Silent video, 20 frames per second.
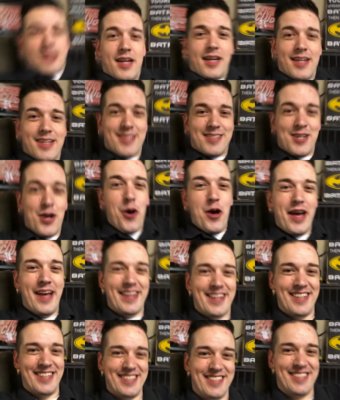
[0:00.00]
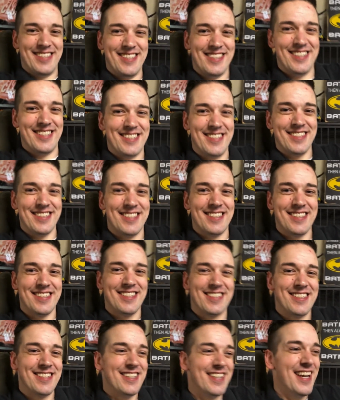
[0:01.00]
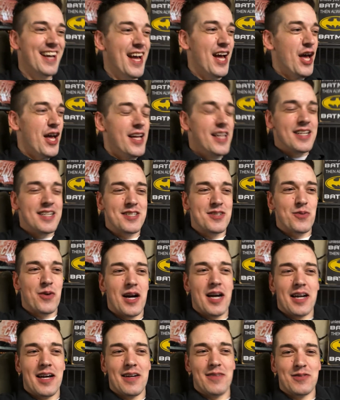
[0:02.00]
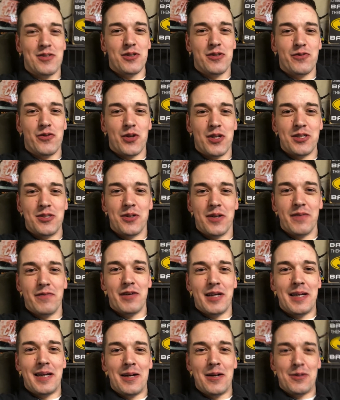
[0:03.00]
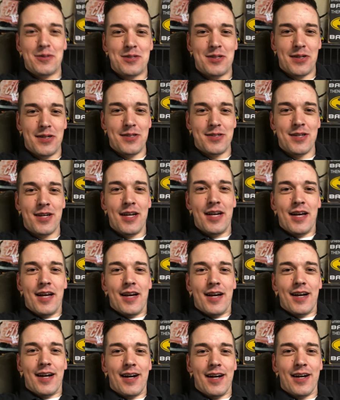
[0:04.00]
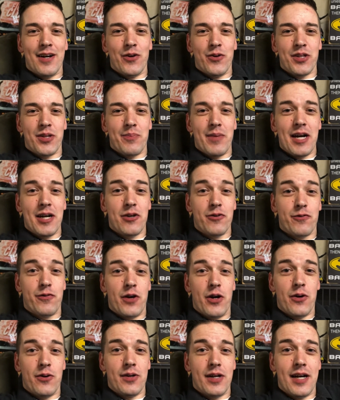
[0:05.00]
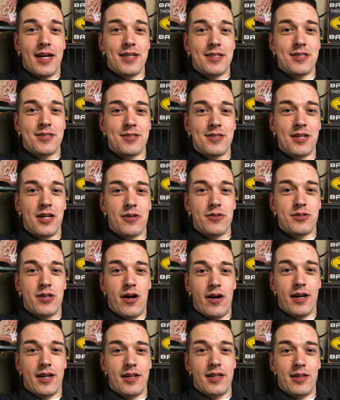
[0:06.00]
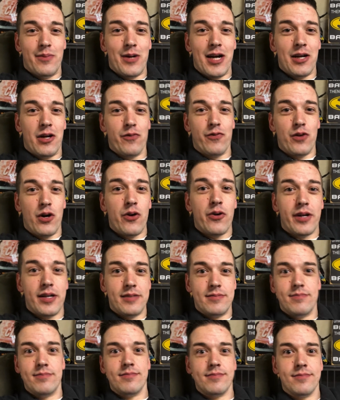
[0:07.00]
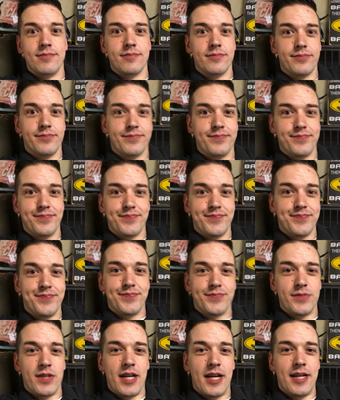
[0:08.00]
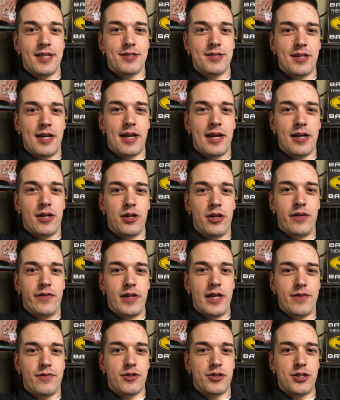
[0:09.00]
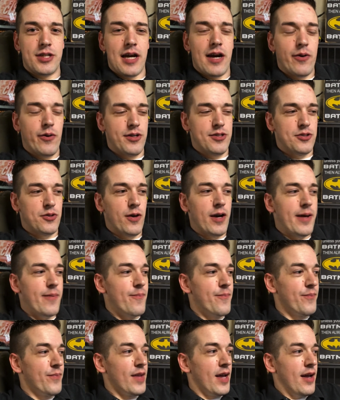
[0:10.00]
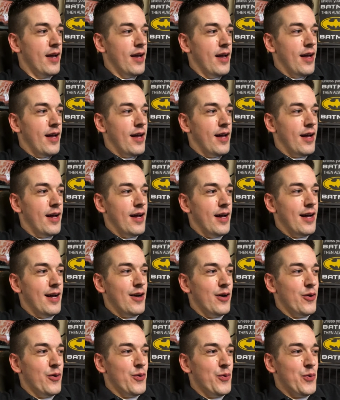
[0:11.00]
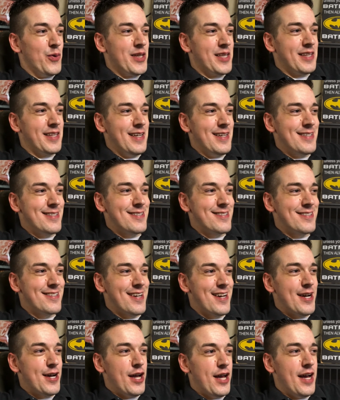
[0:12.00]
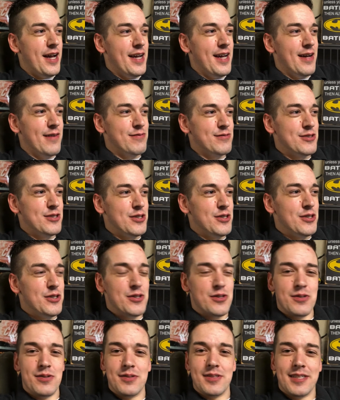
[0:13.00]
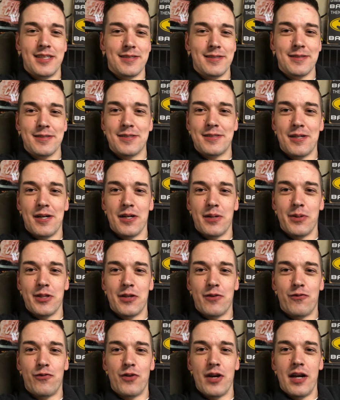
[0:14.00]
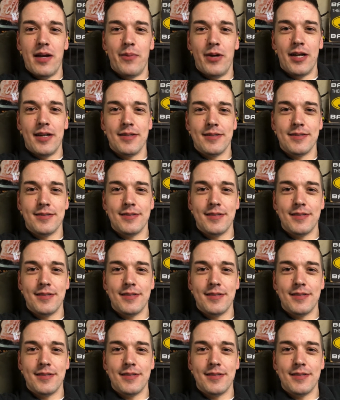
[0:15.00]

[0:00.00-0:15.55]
it's this is why I have to avoid doing videos, because with a microphone, I just, talk into the microphone and that's it. I don't even have to shower. It's great. With this, I have to, talk about the framing,